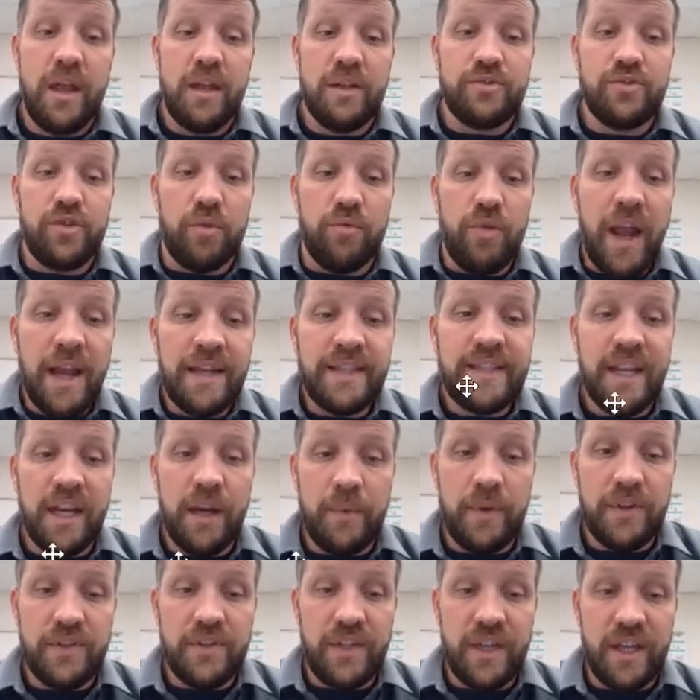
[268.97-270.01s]
So right here
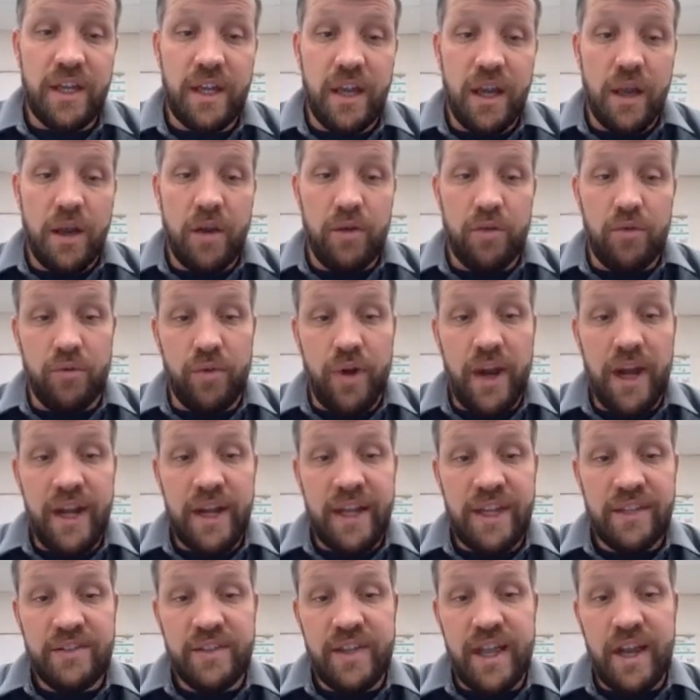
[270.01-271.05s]
we see
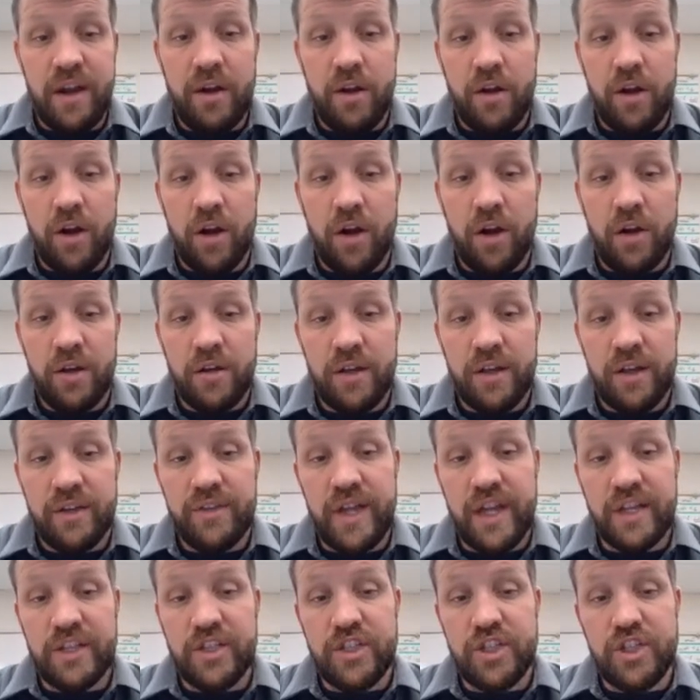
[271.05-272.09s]
radius there, R,
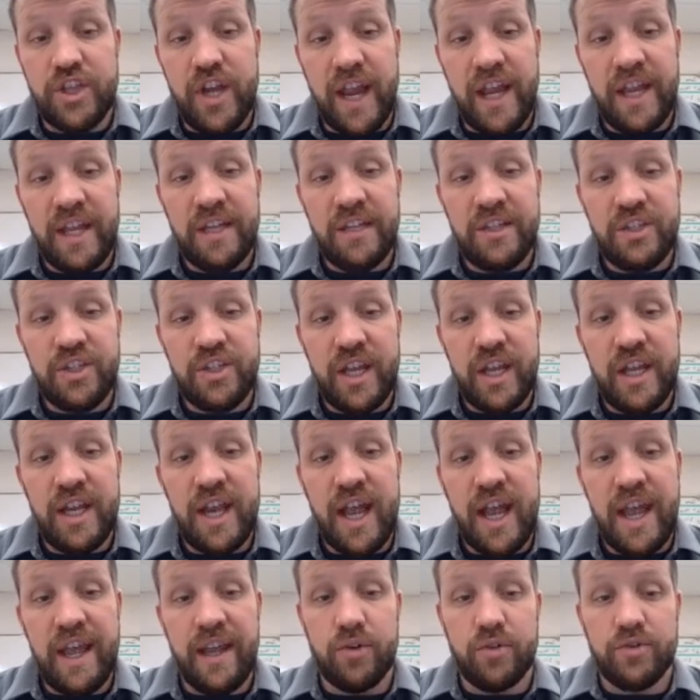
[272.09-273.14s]
that change in
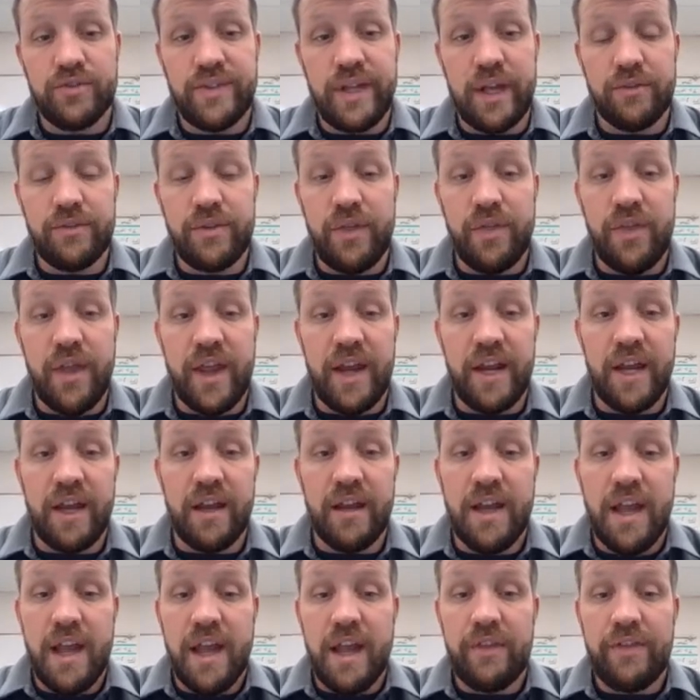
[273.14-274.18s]
angle delta
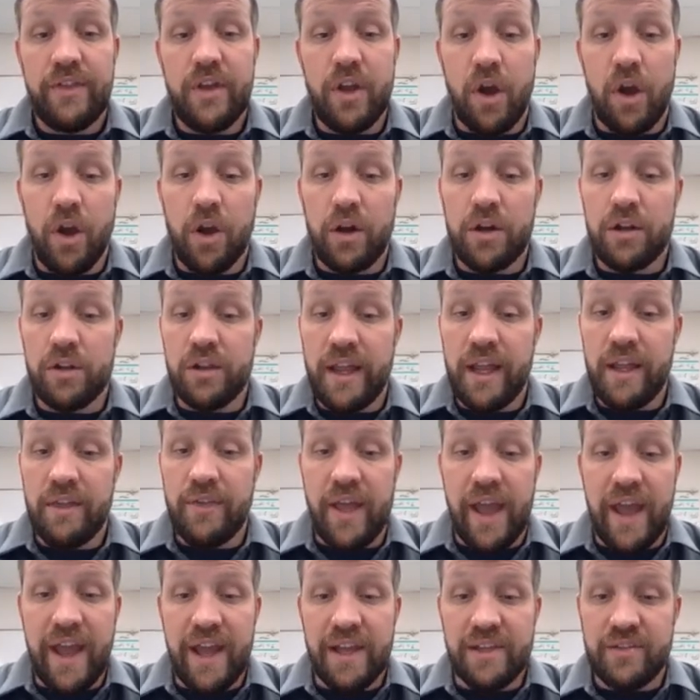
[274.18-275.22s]
theta, and the arc length
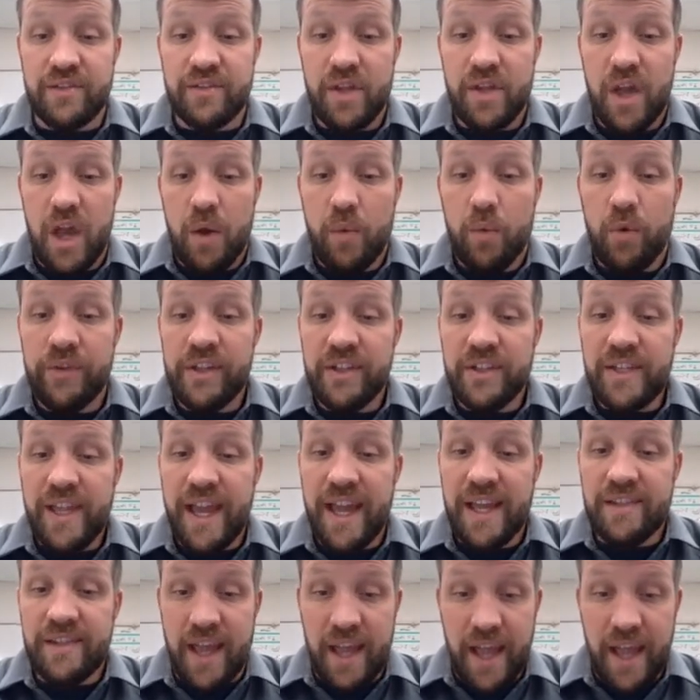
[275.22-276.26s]
S. Well, in this
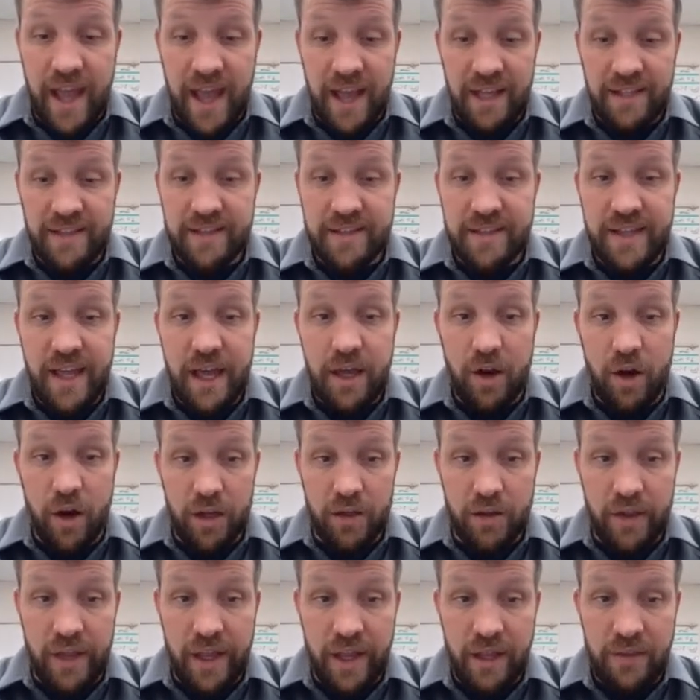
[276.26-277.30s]
case, S, that
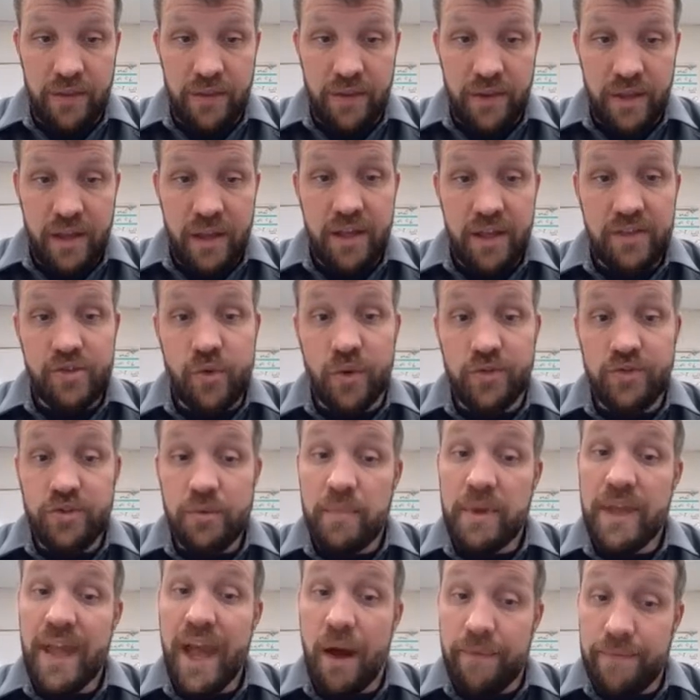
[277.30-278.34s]
arc length, is going to
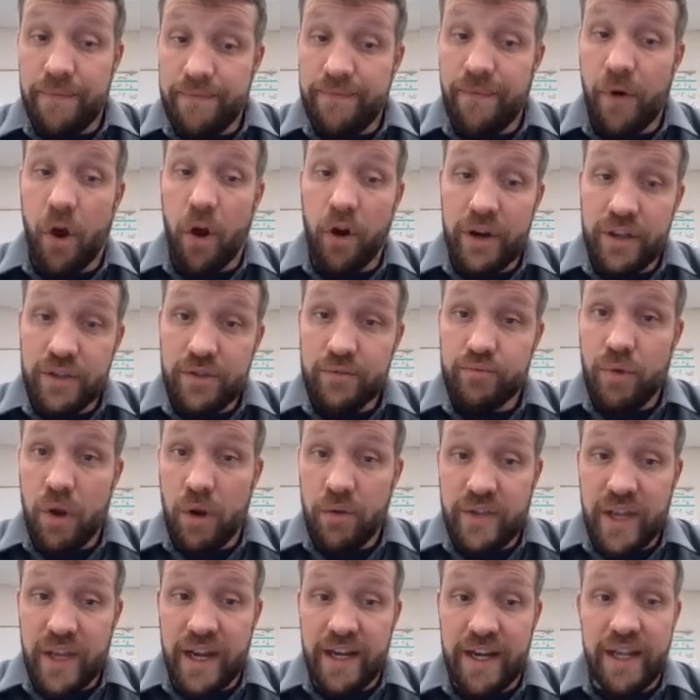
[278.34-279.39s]
be how far it's
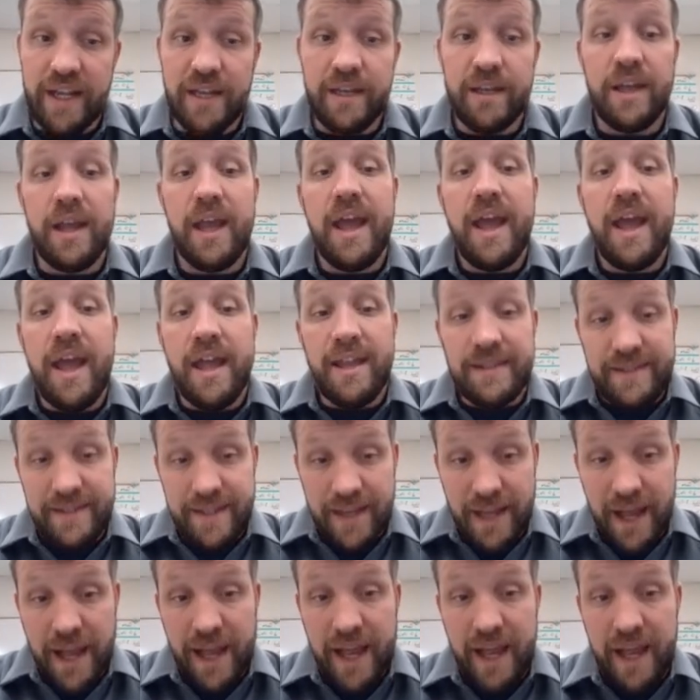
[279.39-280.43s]
rotated
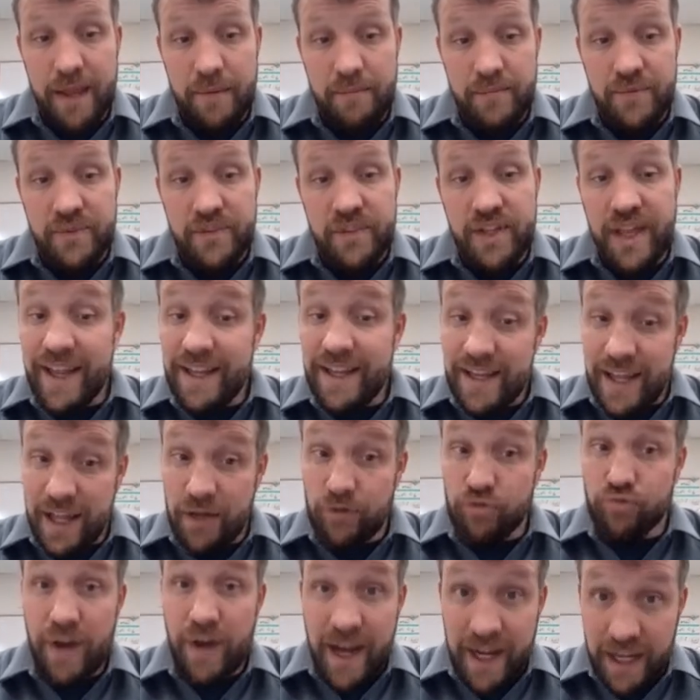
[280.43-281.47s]
times
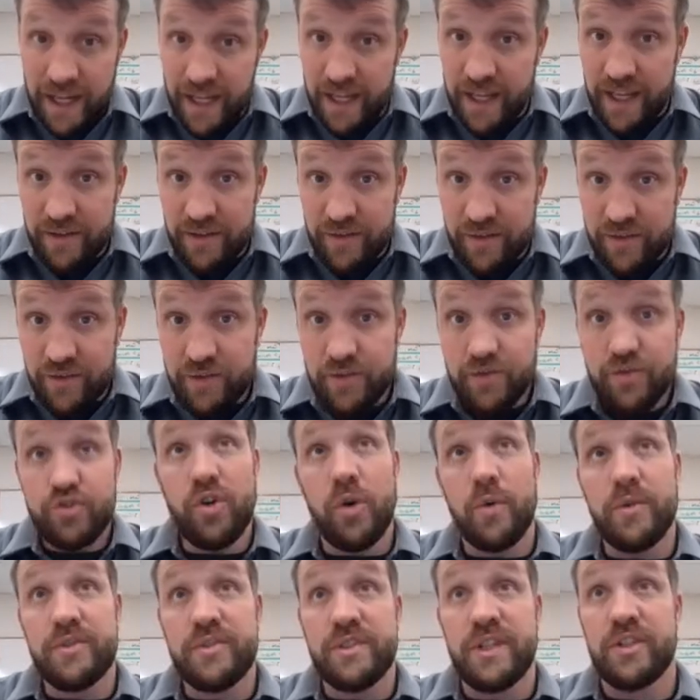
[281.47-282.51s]
in radians,
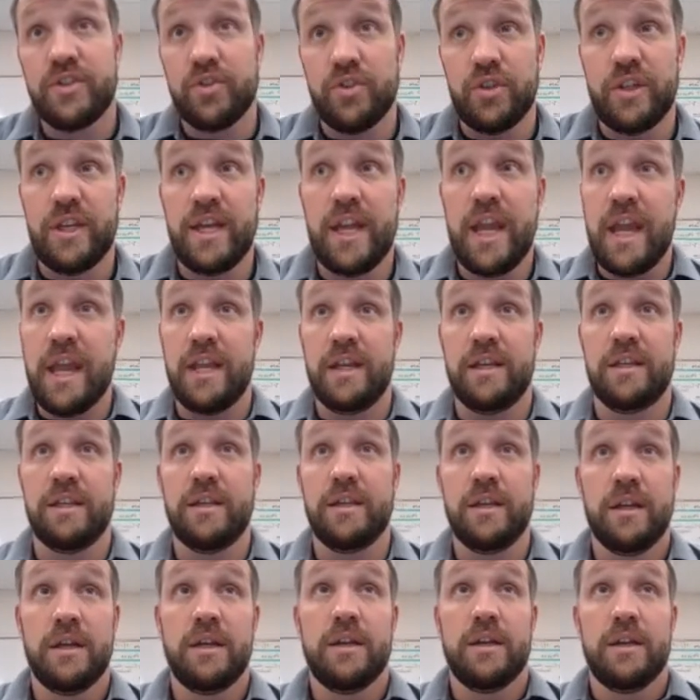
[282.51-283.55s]
so essentially in
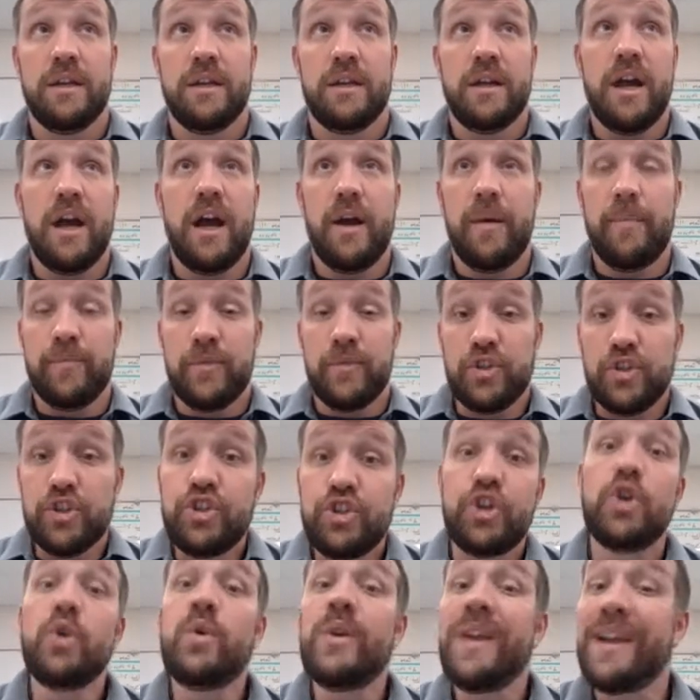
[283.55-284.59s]

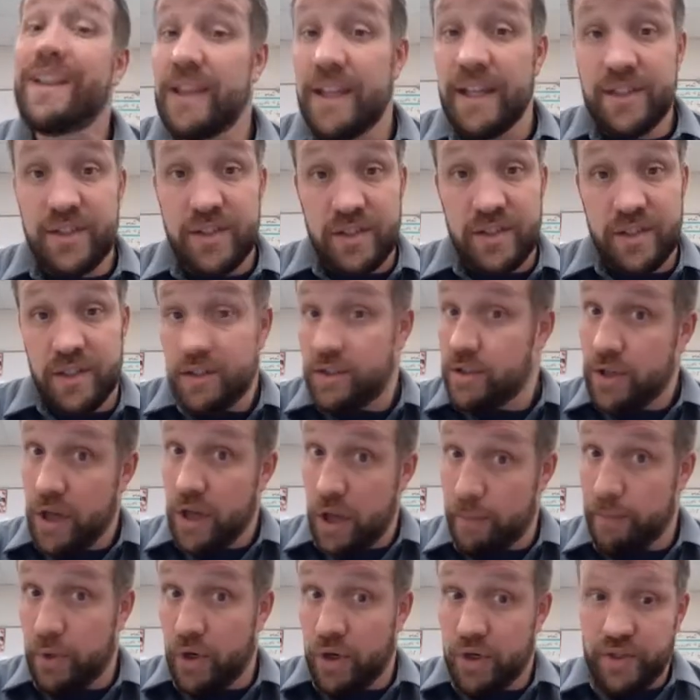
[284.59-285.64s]
unitless
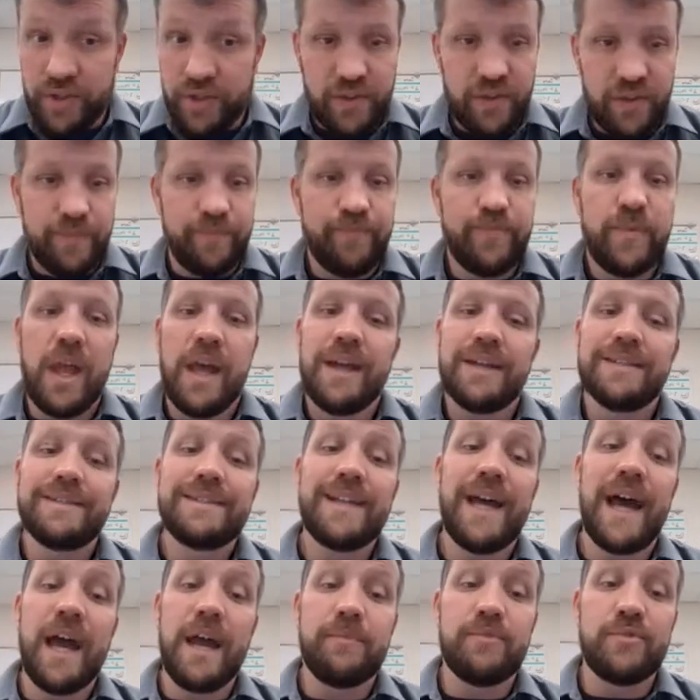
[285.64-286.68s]
numbers
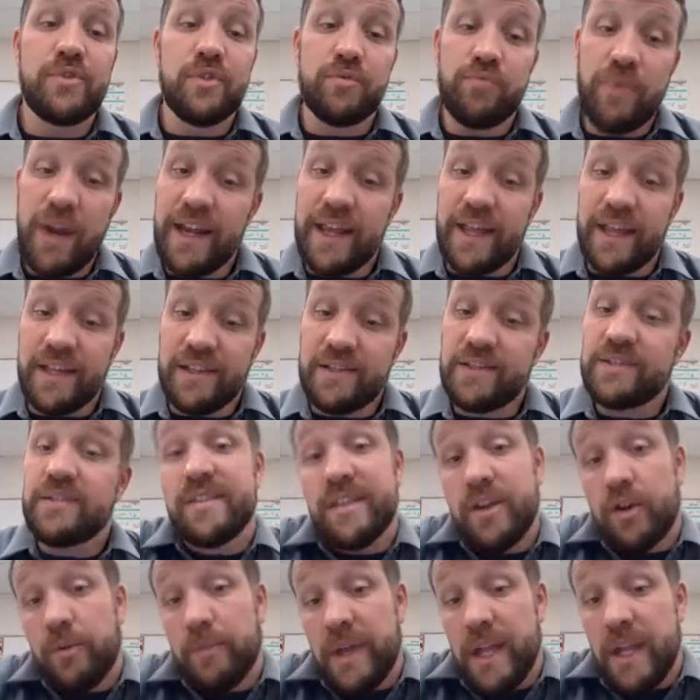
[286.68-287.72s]
times the radius
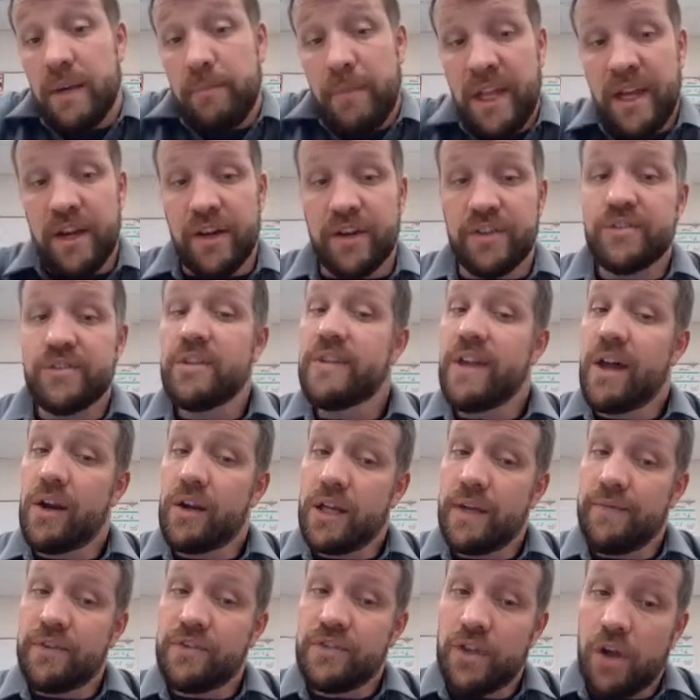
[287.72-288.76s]
that'll be in meters, and that'll
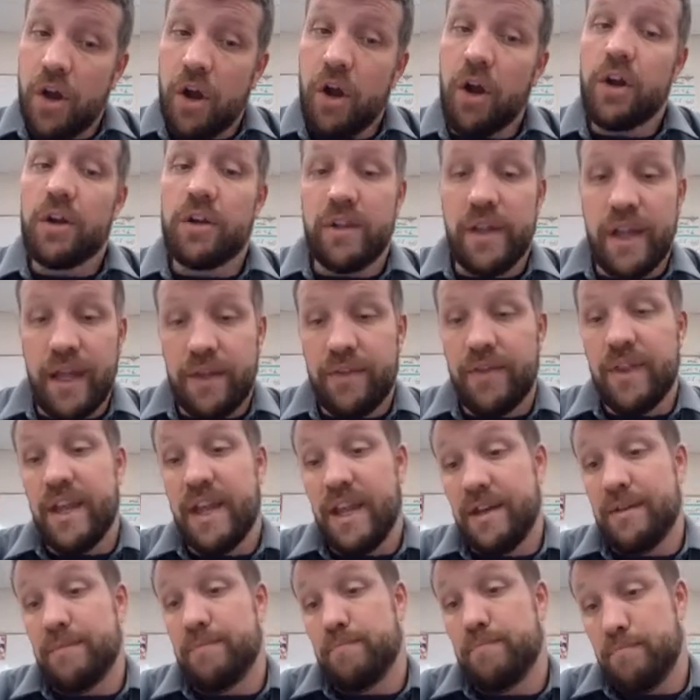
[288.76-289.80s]
give us an arc length
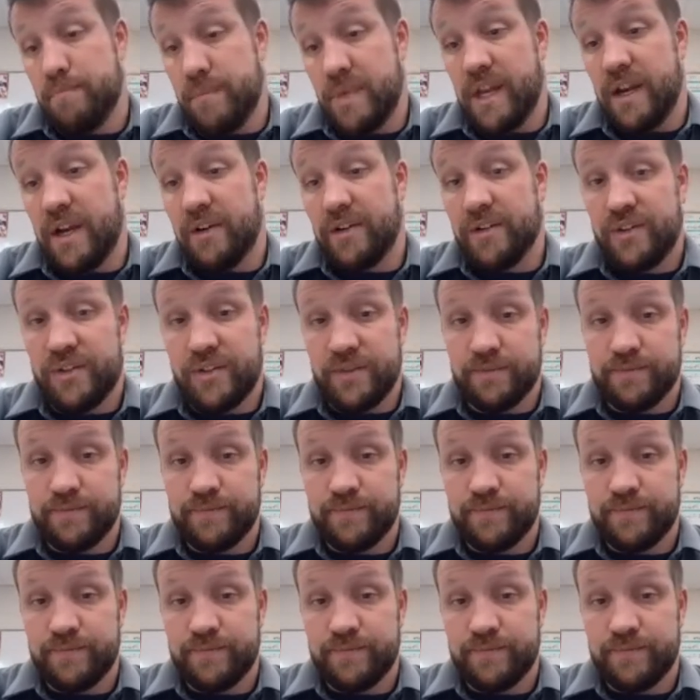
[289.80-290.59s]
in meters.